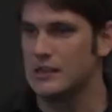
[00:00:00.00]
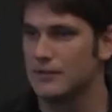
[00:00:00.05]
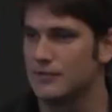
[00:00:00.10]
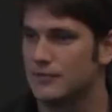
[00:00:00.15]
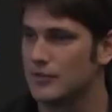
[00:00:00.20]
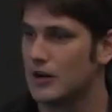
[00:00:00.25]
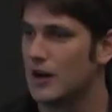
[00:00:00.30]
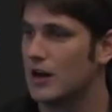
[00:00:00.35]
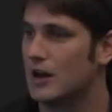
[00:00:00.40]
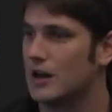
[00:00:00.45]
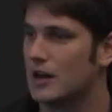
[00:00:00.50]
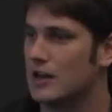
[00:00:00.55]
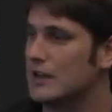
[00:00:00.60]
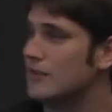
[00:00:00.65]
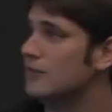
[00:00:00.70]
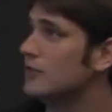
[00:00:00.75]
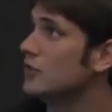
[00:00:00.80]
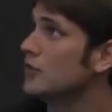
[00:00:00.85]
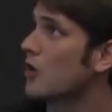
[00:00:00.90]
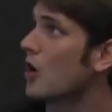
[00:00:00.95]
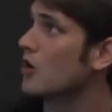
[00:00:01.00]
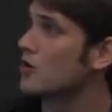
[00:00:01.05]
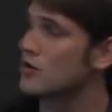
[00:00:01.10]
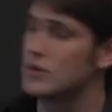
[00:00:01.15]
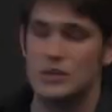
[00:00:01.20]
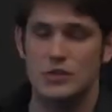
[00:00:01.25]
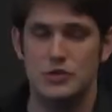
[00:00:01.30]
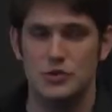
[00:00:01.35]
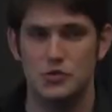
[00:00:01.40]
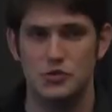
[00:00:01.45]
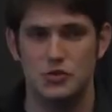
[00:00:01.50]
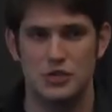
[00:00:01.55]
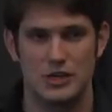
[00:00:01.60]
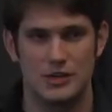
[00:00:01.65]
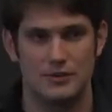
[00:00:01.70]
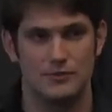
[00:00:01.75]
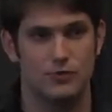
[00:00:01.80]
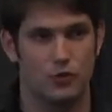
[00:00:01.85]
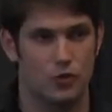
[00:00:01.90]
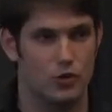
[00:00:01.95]
If you're already
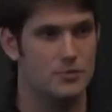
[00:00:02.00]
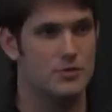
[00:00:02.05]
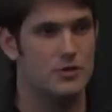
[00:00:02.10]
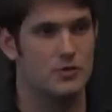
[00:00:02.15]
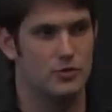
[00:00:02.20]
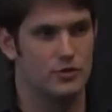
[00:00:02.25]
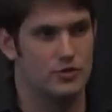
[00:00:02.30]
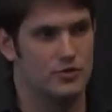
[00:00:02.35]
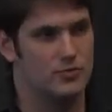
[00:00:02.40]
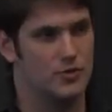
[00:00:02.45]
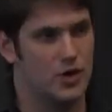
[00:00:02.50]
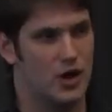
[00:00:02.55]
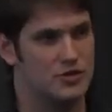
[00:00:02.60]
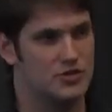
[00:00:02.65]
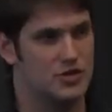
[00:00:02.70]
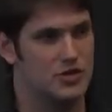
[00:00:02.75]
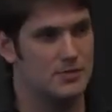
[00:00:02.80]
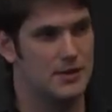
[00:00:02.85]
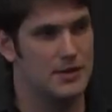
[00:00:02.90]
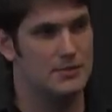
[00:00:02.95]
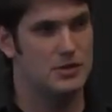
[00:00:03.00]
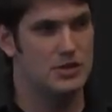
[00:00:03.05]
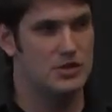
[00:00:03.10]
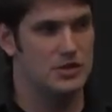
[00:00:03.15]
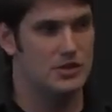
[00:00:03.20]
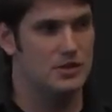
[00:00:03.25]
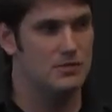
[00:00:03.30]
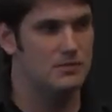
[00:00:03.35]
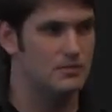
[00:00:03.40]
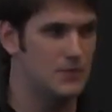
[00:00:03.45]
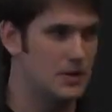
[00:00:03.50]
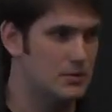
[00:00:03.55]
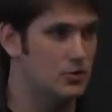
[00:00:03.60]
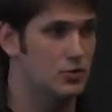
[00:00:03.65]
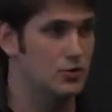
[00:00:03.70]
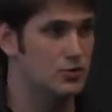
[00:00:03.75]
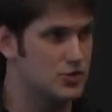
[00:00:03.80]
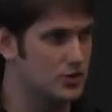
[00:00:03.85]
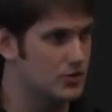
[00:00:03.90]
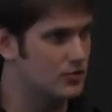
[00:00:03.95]
using Foreman with your project, maybe
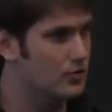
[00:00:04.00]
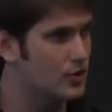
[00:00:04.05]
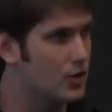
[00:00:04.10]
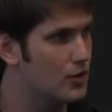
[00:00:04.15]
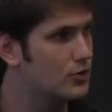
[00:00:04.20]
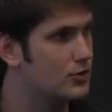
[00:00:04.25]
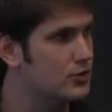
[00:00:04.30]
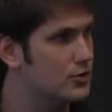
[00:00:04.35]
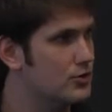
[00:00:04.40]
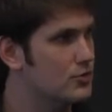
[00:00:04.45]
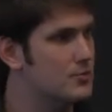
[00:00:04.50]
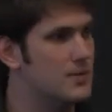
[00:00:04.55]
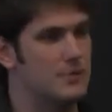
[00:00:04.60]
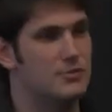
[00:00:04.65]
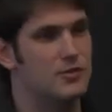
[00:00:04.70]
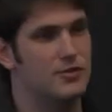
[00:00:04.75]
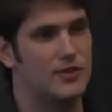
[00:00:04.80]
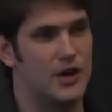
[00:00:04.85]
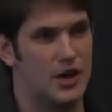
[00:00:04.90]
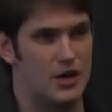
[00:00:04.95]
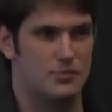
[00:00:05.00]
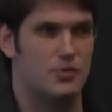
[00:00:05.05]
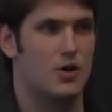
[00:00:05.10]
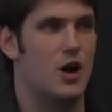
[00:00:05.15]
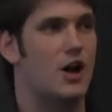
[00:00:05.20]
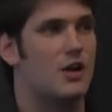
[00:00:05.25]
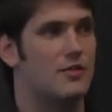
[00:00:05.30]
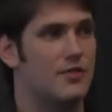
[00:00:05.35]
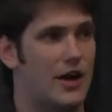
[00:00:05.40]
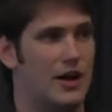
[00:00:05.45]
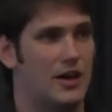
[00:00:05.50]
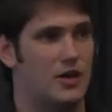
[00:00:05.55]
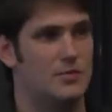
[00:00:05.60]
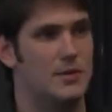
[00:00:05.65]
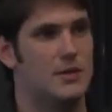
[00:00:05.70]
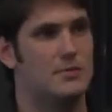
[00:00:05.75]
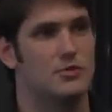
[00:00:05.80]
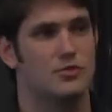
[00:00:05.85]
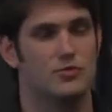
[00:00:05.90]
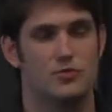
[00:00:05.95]
you're using Heroku, maybe you've got a proc file,
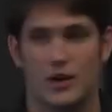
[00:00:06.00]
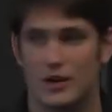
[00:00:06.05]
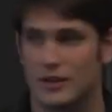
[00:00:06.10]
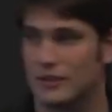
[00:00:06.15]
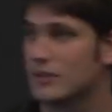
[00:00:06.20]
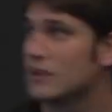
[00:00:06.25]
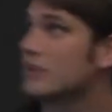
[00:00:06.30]
maybe you're running